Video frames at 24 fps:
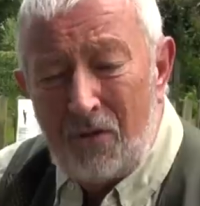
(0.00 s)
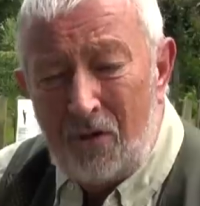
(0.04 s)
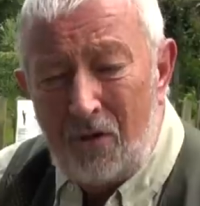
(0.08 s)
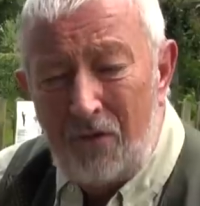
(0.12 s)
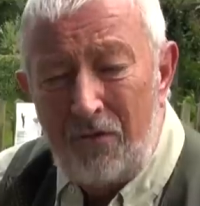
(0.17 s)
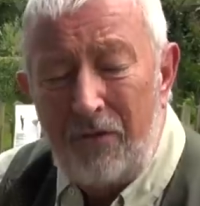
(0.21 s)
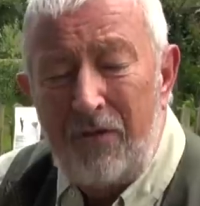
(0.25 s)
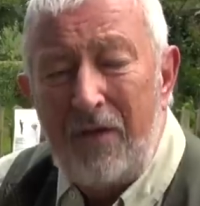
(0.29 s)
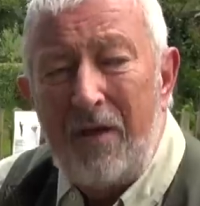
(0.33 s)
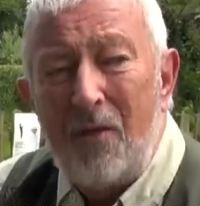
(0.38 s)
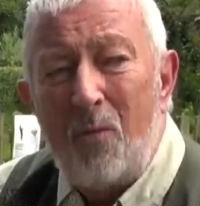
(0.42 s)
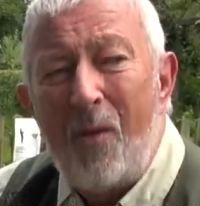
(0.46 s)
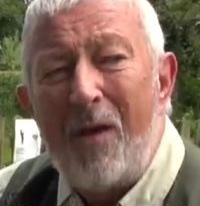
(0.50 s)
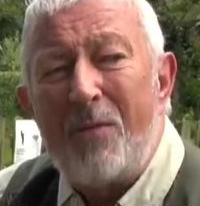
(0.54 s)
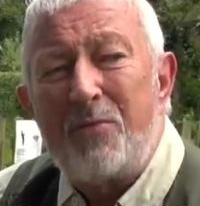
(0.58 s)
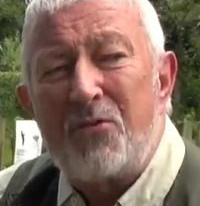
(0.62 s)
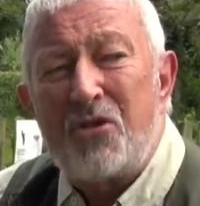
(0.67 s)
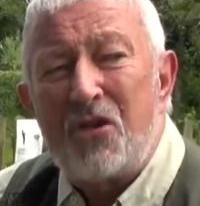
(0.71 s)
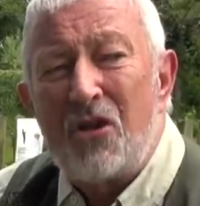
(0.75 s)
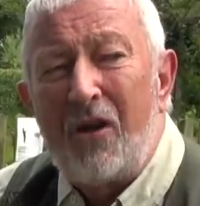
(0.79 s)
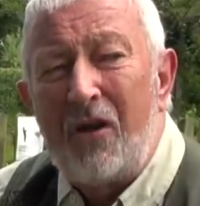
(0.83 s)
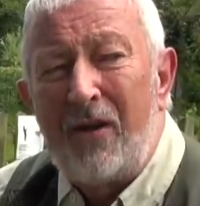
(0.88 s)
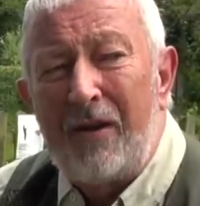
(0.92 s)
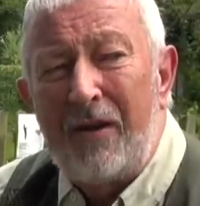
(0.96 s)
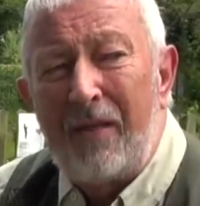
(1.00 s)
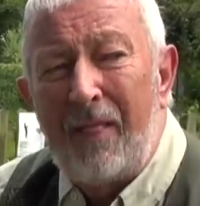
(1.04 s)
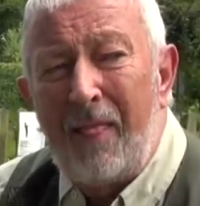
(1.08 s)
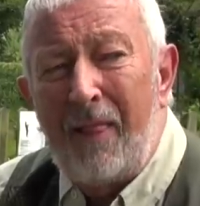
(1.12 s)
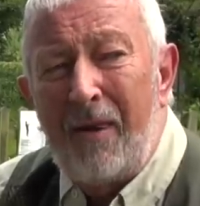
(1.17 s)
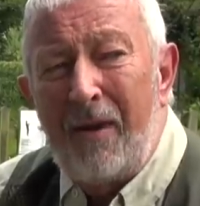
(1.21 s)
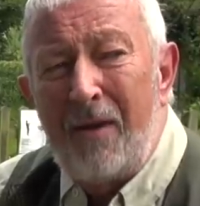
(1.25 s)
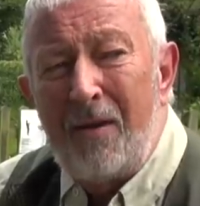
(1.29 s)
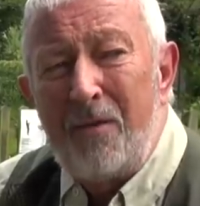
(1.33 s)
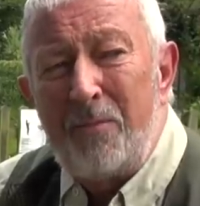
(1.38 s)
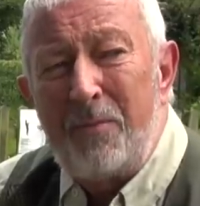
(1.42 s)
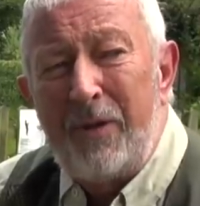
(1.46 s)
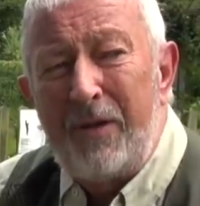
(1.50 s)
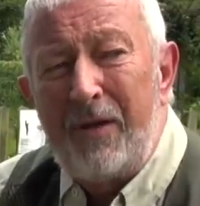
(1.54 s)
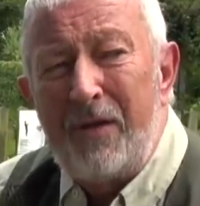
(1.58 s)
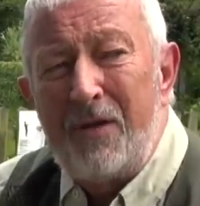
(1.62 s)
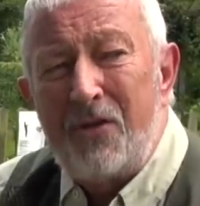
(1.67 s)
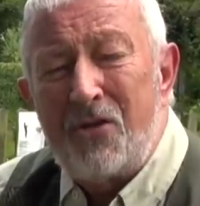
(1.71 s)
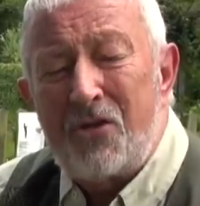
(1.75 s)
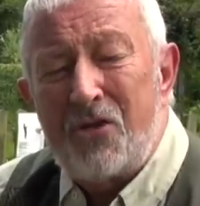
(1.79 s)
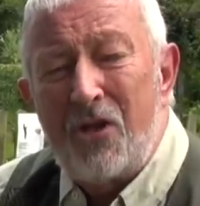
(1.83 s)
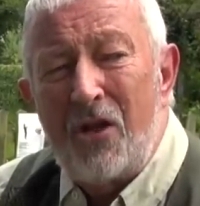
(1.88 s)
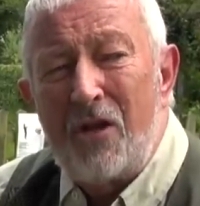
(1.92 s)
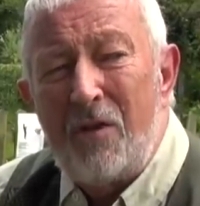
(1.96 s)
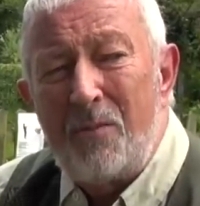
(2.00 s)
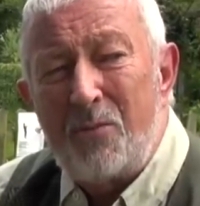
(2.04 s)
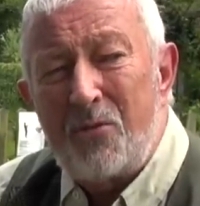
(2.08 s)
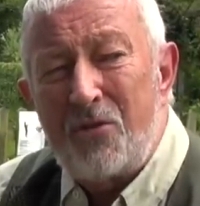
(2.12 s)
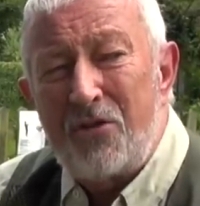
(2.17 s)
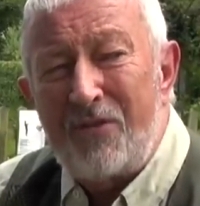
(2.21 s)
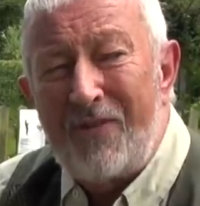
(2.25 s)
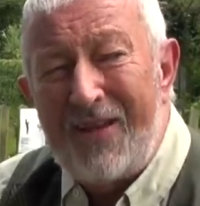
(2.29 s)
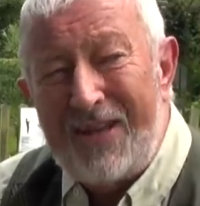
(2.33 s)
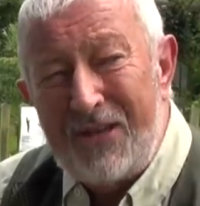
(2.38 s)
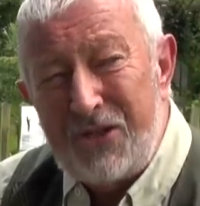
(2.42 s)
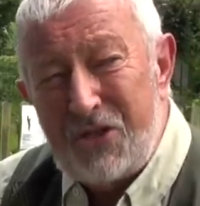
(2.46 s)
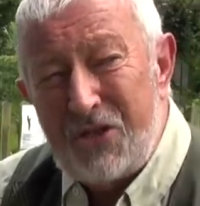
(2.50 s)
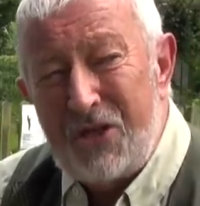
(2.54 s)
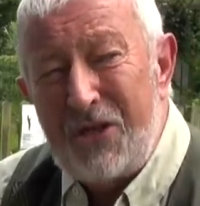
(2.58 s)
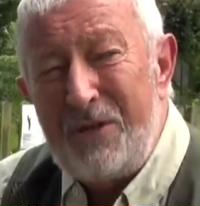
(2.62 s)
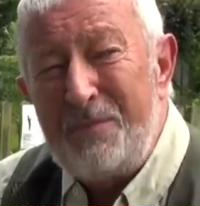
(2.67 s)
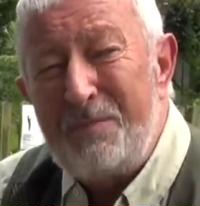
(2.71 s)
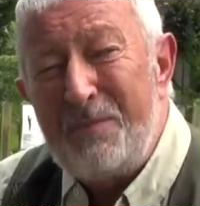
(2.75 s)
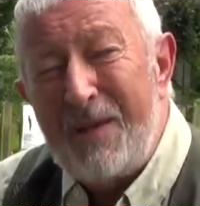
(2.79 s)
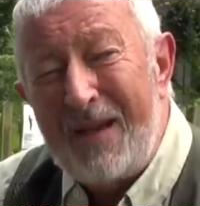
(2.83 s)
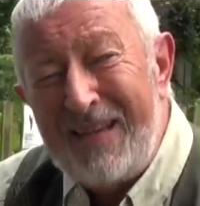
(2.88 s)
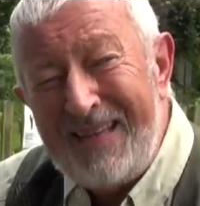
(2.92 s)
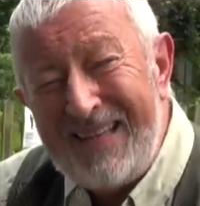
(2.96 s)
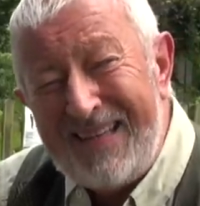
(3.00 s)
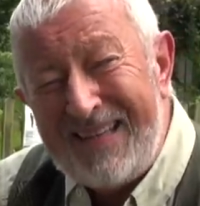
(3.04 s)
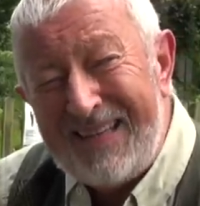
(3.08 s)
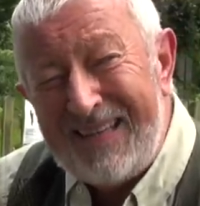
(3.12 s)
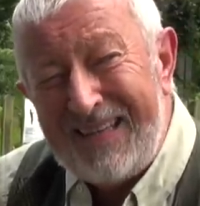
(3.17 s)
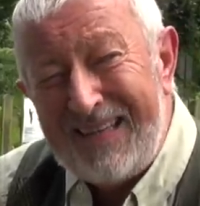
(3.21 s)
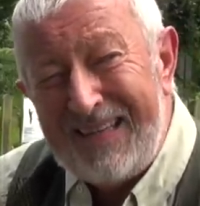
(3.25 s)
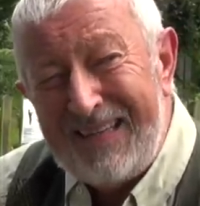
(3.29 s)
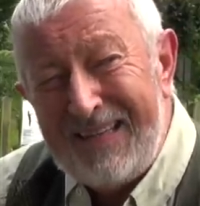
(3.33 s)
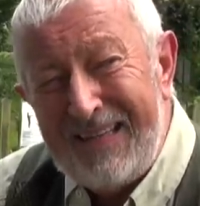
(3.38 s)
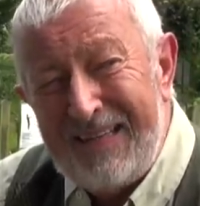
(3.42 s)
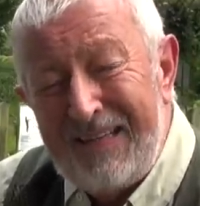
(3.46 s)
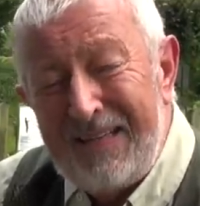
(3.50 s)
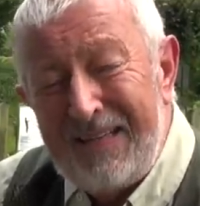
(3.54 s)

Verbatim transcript: on their website. But in terms of actually making